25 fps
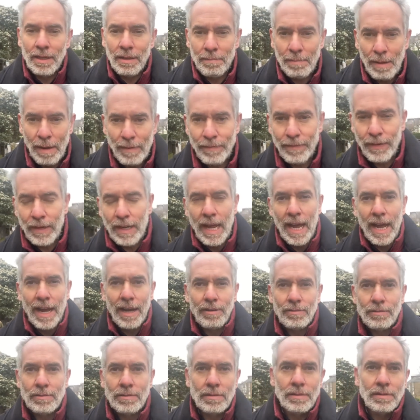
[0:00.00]
But for
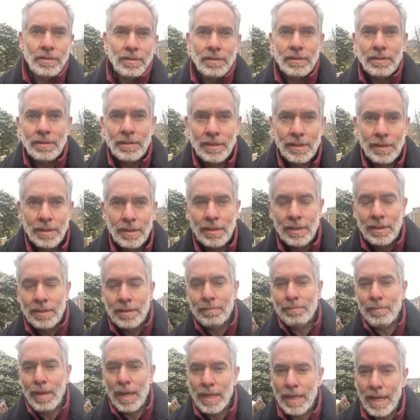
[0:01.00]
now,
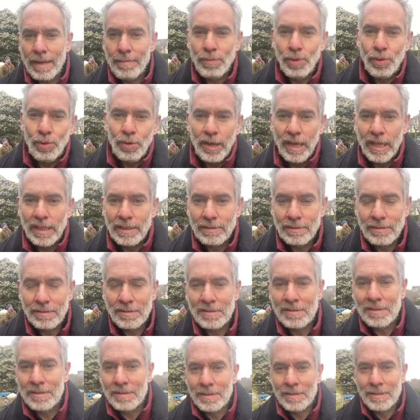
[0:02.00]
Monday morning,
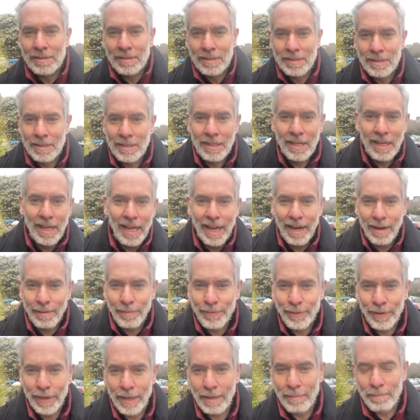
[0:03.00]
and I'm
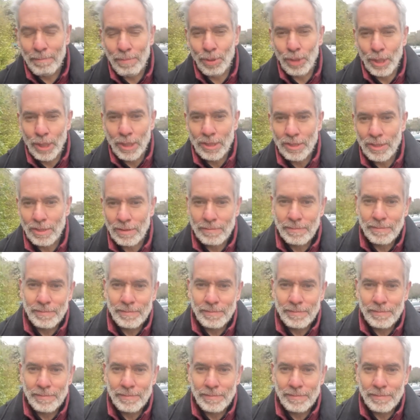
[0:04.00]
feeling bullish.